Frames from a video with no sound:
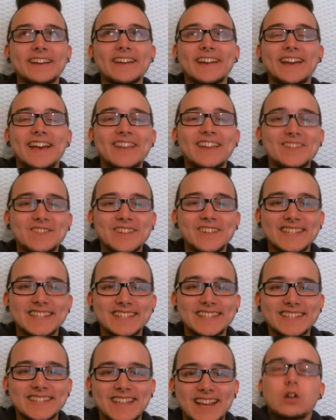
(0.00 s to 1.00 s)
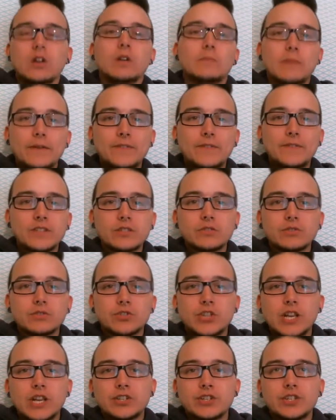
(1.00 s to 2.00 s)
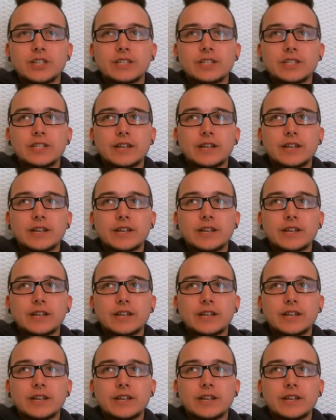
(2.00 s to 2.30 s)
Anyways, my physical changes,